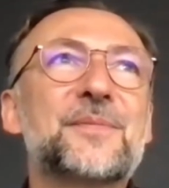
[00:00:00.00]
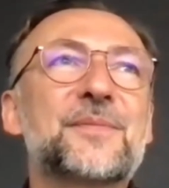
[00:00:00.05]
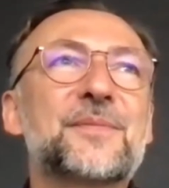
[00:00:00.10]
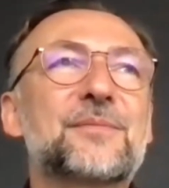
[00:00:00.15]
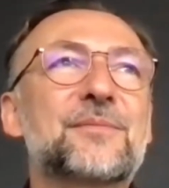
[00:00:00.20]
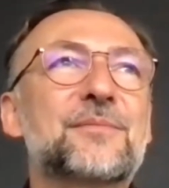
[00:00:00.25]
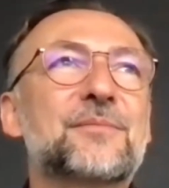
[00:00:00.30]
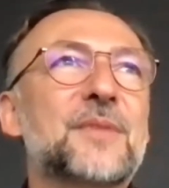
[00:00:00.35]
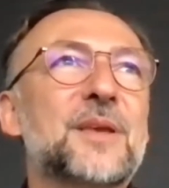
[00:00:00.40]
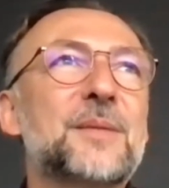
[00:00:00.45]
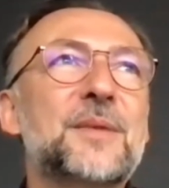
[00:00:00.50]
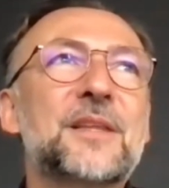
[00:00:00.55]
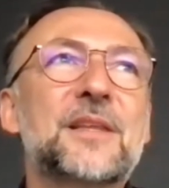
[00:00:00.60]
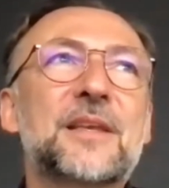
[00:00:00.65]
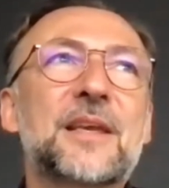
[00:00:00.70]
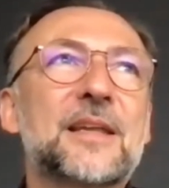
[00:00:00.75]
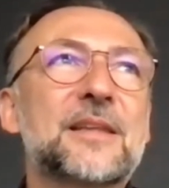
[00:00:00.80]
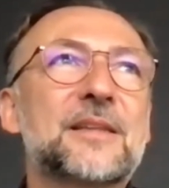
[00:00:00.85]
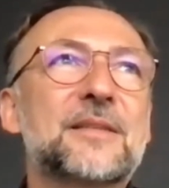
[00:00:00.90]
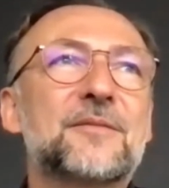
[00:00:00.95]
Maybe
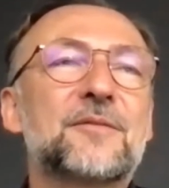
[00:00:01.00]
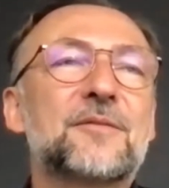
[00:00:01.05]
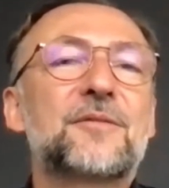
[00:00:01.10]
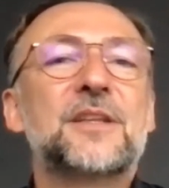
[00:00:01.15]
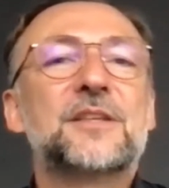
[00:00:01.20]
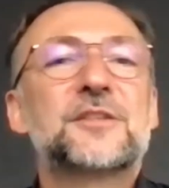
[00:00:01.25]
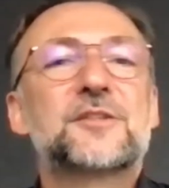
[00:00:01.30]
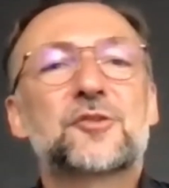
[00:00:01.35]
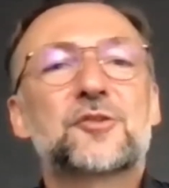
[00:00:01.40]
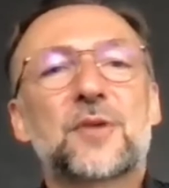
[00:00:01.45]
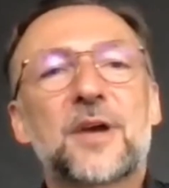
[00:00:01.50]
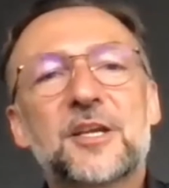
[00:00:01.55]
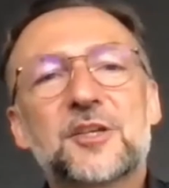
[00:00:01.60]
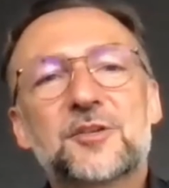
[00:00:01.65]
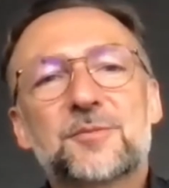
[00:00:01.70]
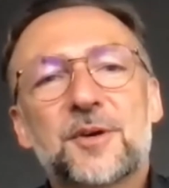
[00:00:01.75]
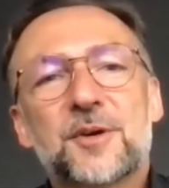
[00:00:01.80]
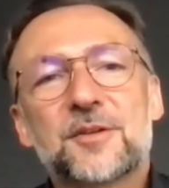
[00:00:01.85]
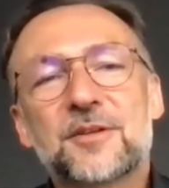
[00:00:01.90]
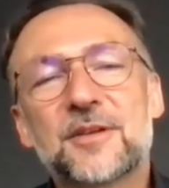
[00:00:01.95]
it can feel
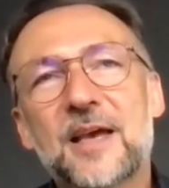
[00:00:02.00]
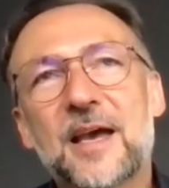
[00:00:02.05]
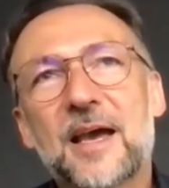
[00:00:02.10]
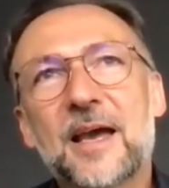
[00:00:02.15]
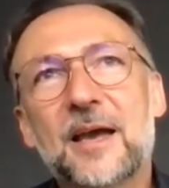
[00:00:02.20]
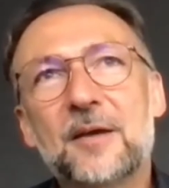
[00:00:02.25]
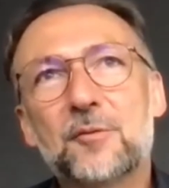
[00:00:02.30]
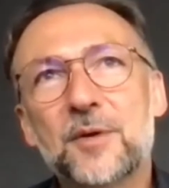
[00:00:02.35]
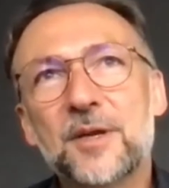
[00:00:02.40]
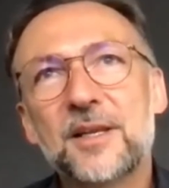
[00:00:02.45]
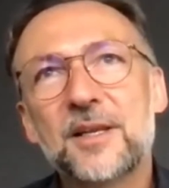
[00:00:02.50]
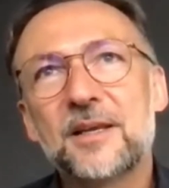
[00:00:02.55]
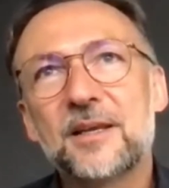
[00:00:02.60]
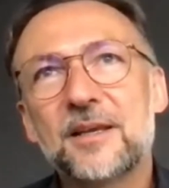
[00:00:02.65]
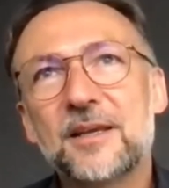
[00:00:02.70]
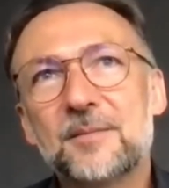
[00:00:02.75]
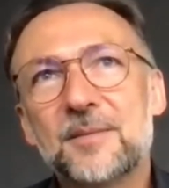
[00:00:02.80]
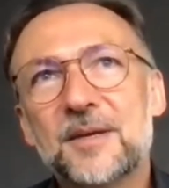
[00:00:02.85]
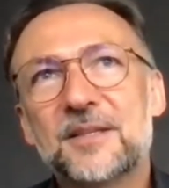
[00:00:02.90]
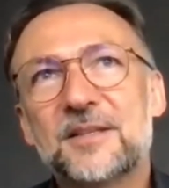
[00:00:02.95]
strange, but I
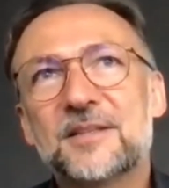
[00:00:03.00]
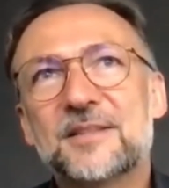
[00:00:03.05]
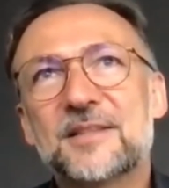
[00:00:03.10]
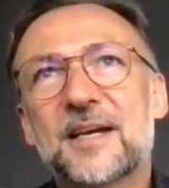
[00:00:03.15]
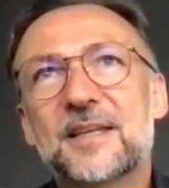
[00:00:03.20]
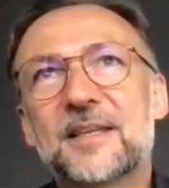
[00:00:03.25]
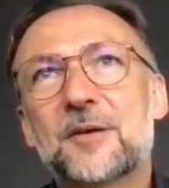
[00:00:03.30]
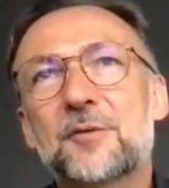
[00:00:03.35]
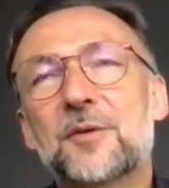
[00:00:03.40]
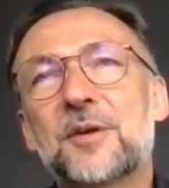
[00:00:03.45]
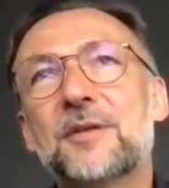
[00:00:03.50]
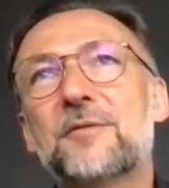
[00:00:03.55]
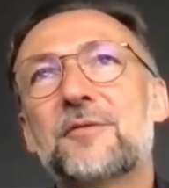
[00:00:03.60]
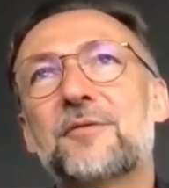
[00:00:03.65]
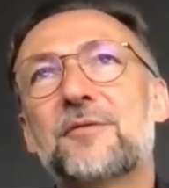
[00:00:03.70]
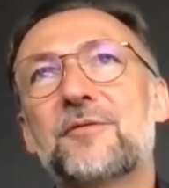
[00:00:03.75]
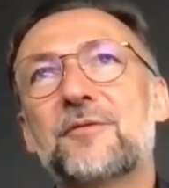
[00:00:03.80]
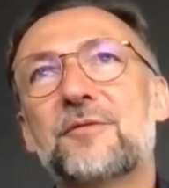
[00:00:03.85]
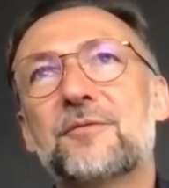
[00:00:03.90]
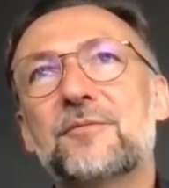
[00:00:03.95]
really, in my design, I really
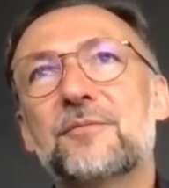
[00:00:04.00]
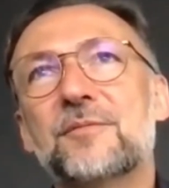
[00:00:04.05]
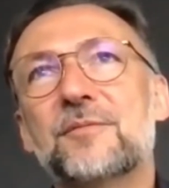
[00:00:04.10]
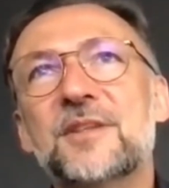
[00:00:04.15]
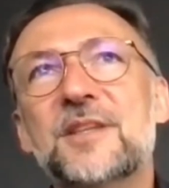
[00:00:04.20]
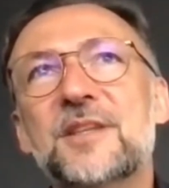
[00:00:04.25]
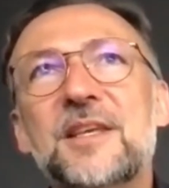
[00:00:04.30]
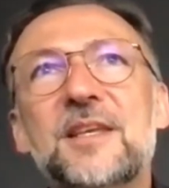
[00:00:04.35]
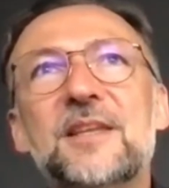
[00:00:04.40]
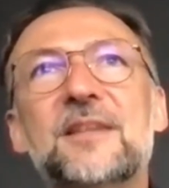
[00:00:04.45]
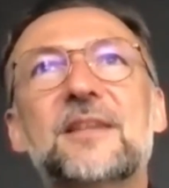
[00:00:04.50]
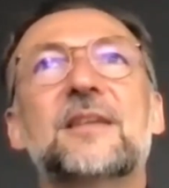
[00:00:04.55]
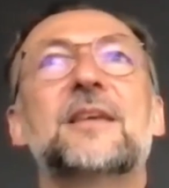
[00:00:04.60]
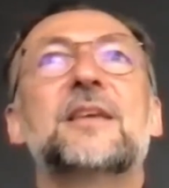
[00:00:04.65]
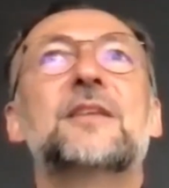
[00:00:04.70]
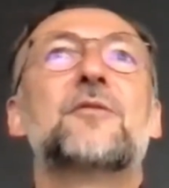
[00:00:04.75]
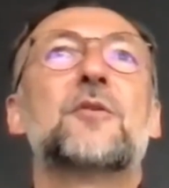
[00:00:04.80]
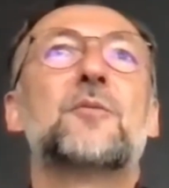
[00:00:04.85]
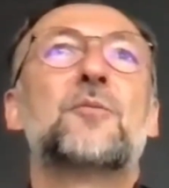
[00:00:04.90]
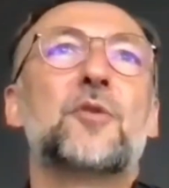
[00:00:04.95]
need
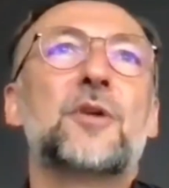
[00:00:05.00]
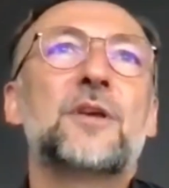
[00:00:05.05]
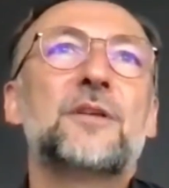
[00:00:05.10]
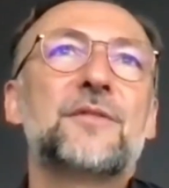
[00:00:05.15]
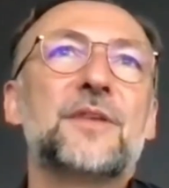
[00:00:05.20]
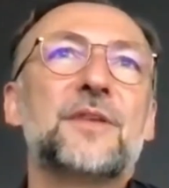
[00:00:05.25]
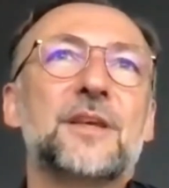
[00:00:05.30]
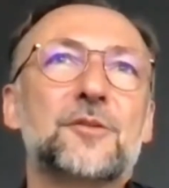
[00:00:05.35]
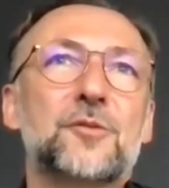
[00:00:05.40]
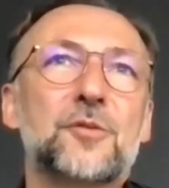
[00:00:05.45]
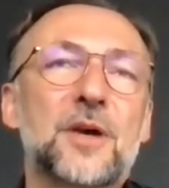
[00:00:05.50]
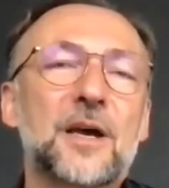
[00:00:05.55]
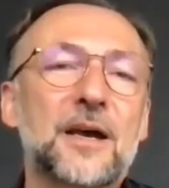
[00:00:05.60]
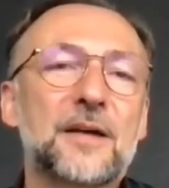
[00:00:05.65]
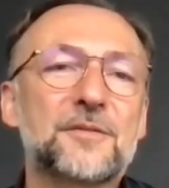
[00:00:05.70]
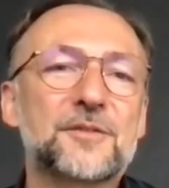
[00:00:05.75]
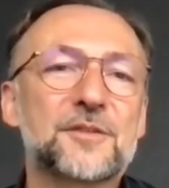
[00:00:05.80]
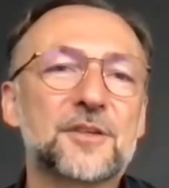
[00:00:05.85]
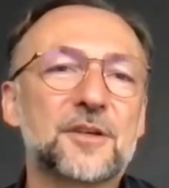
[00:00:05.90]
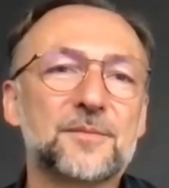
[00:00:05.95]
in the briefing to
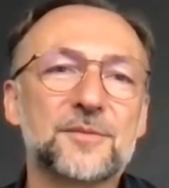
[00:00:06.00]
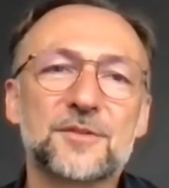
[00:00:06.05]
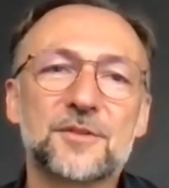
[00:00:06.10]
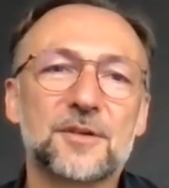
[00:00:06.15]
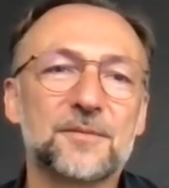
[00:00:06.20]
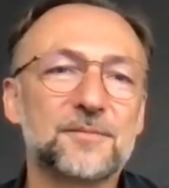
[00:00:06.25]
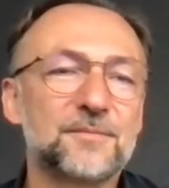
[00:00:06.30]
have some